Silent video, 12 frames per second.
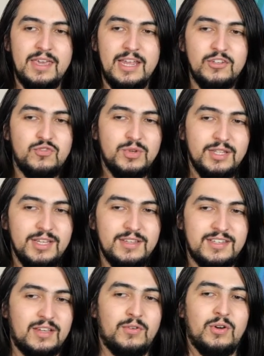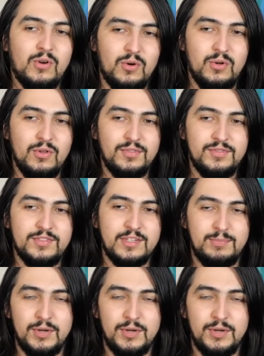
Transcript: it's really difficult to